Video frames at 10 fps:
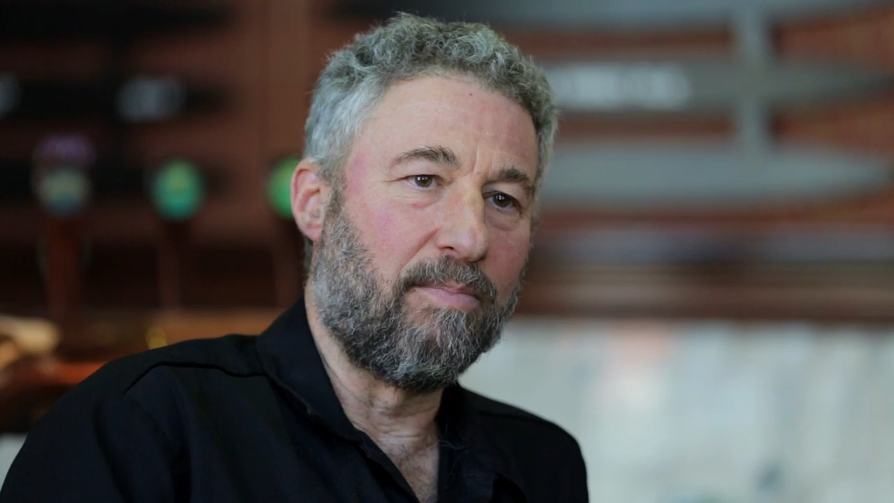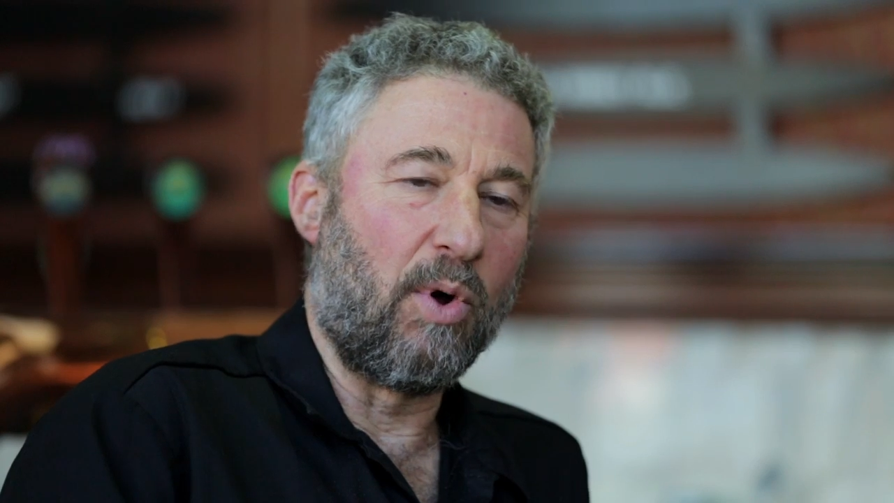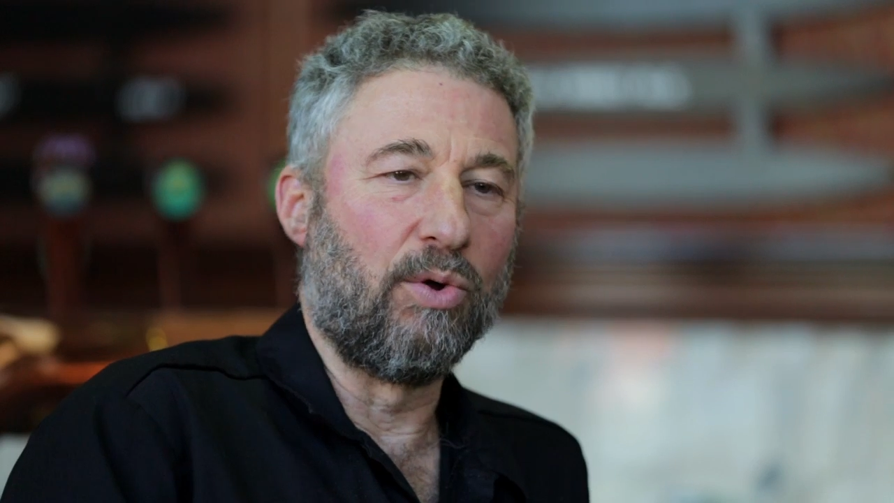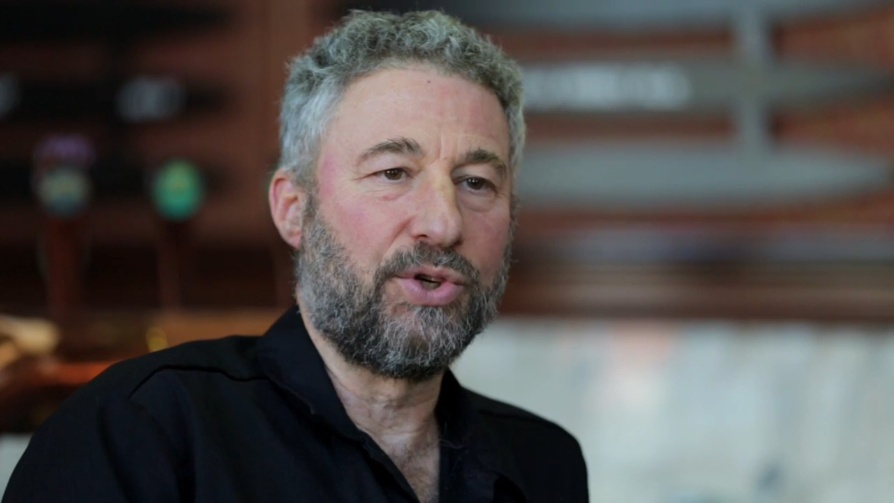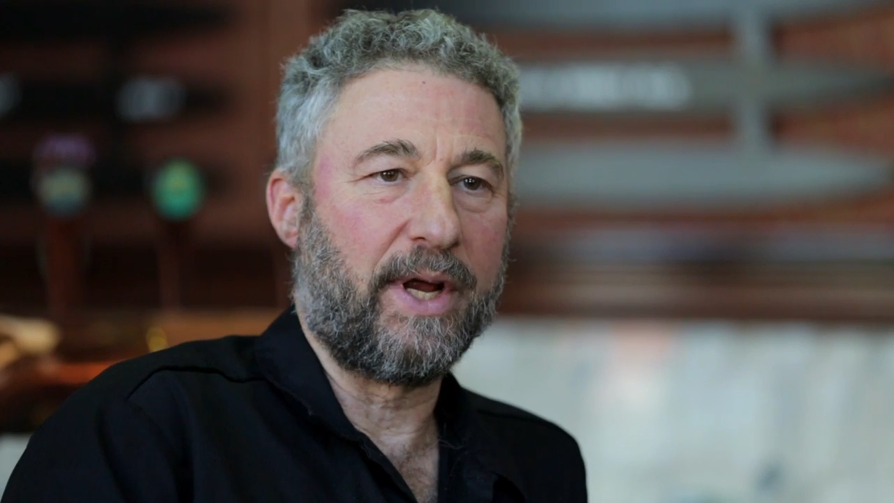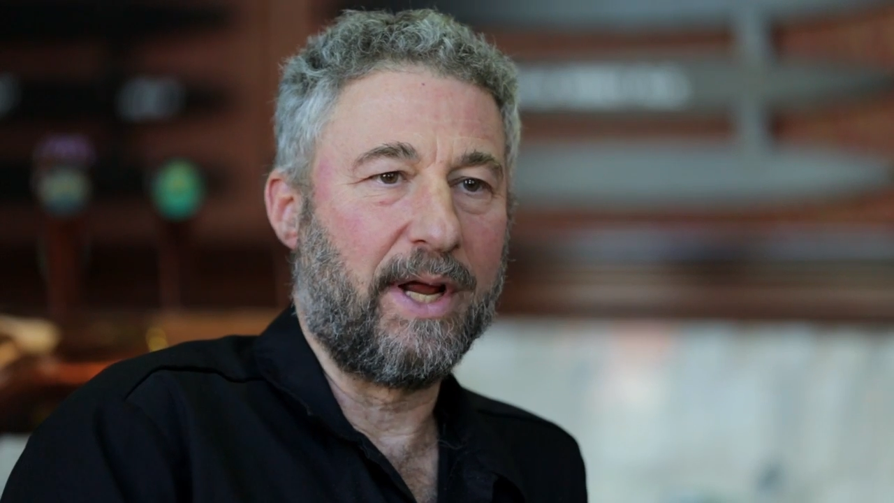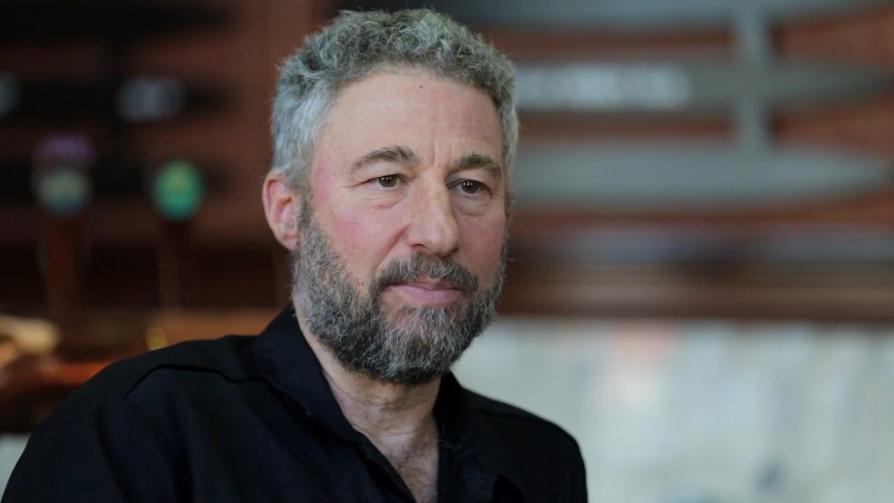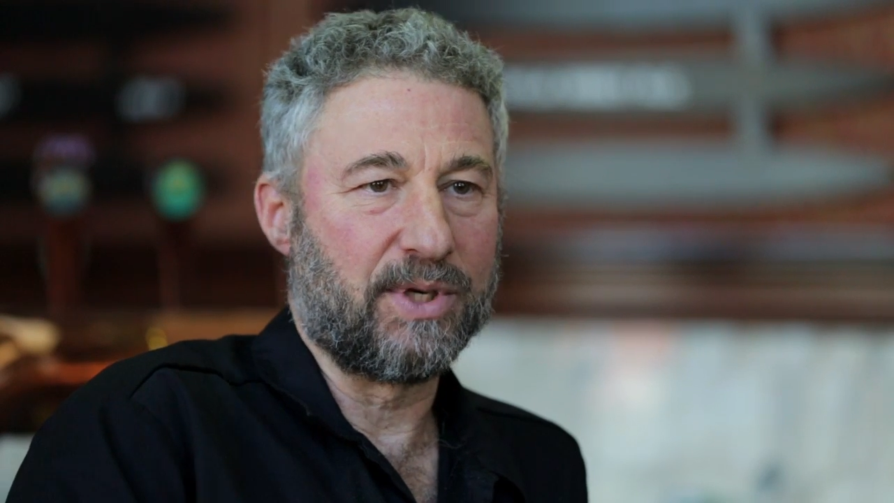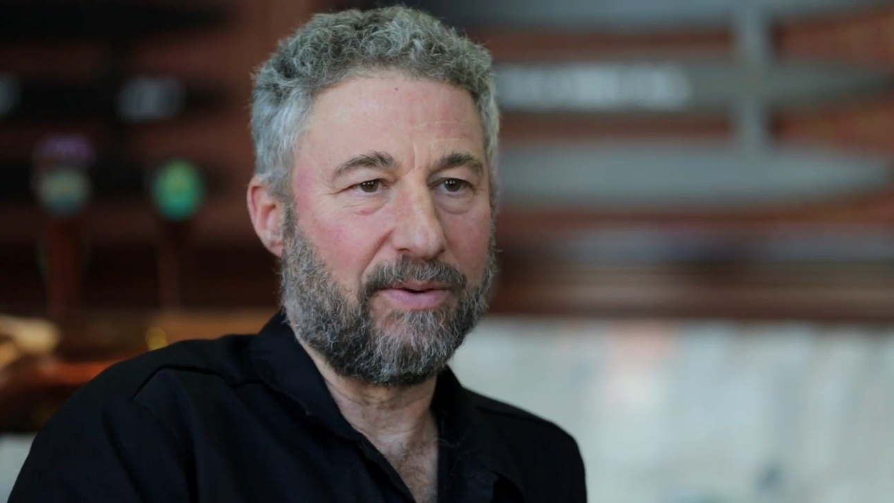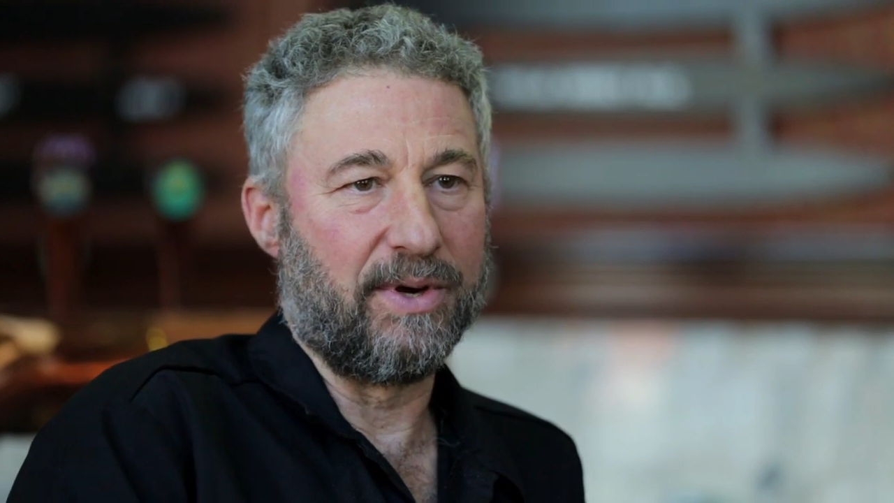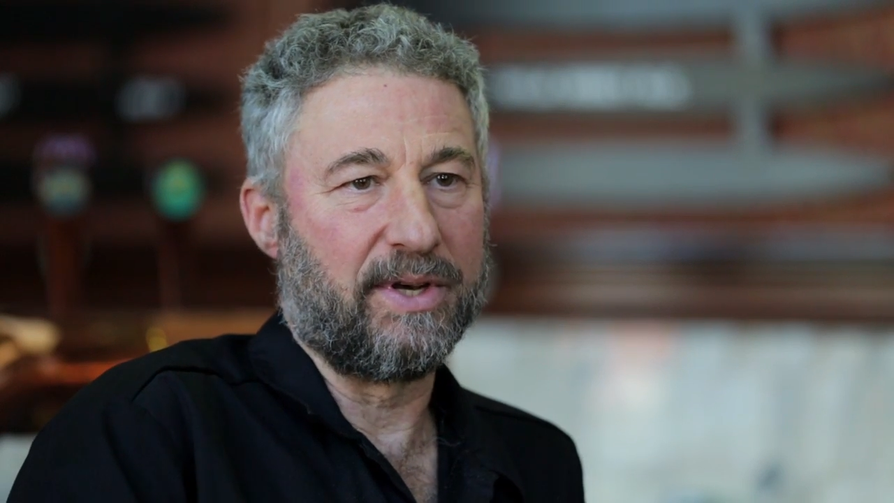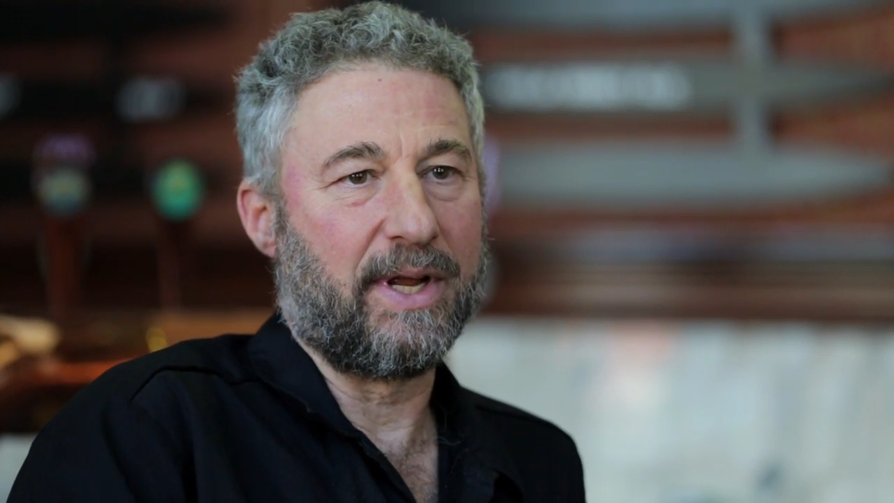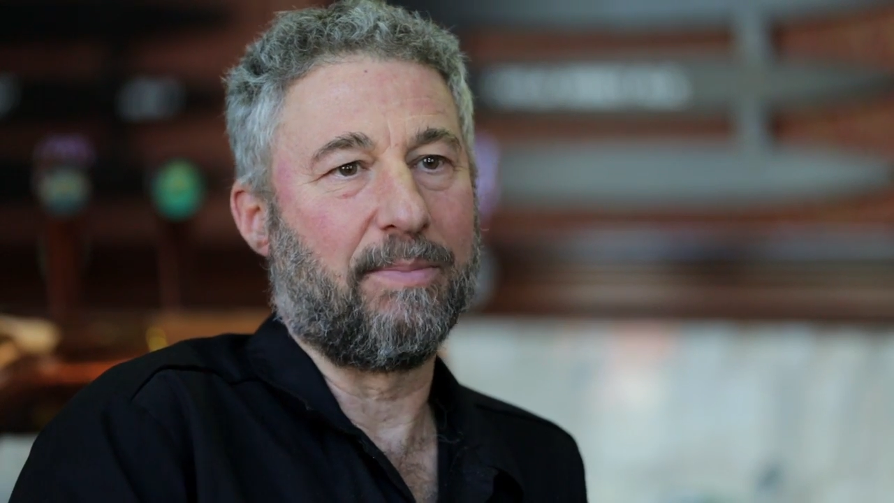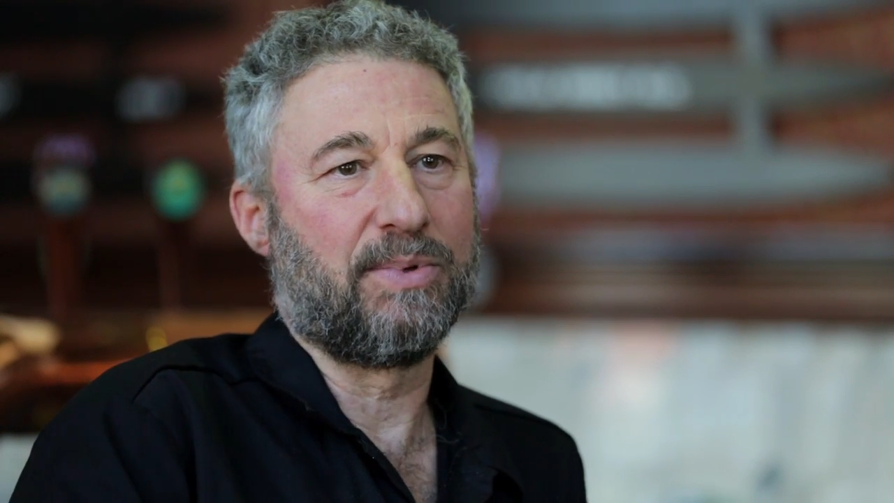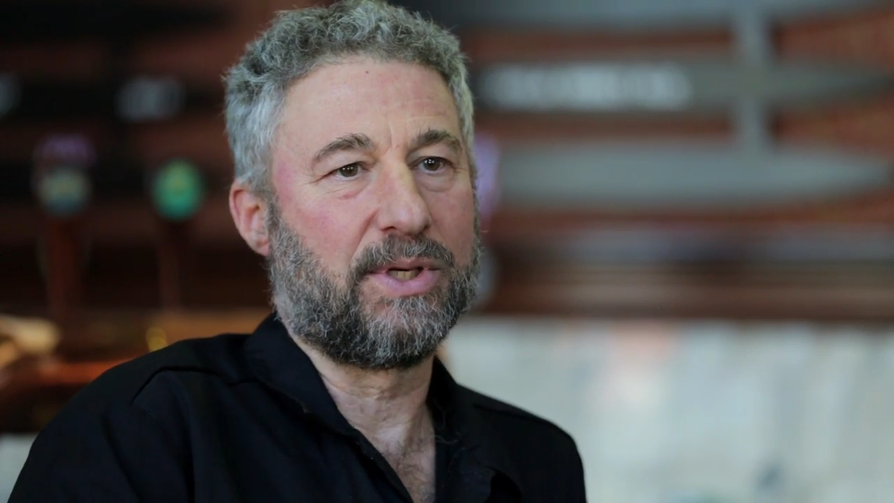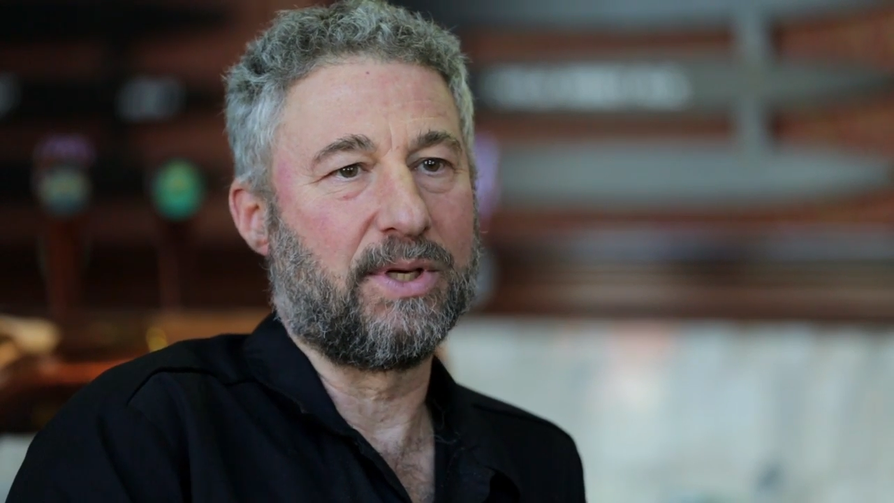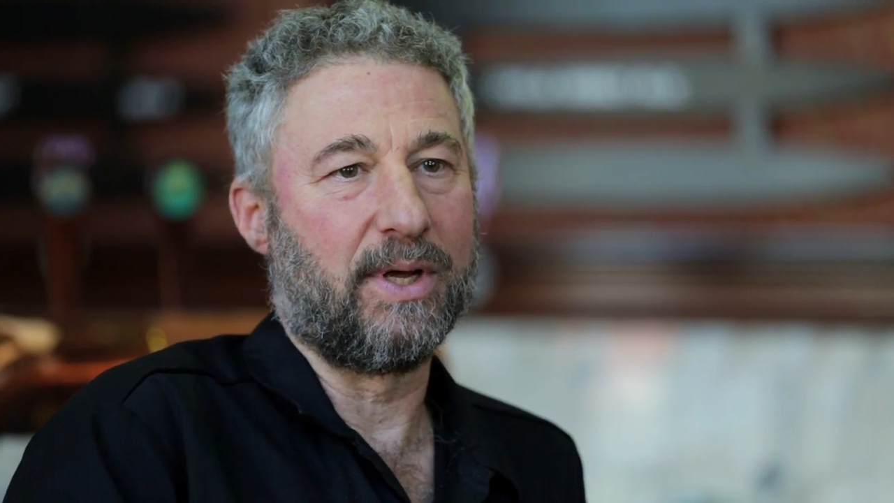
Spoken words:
bowl shapes, different depths,